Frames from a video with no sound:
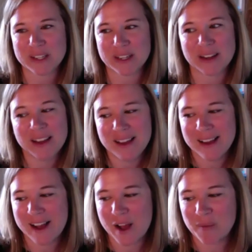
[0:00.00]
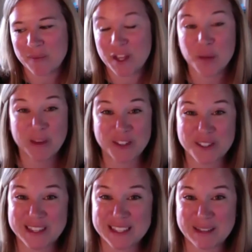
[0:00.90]
and um, it'll be
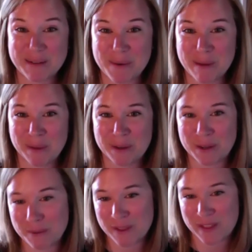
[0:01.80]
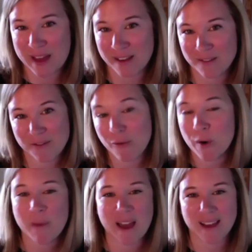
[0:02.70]
interesting to see what we're able to do with that
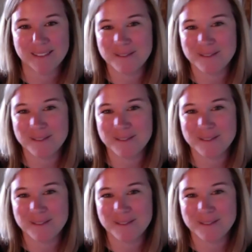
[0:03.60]
format,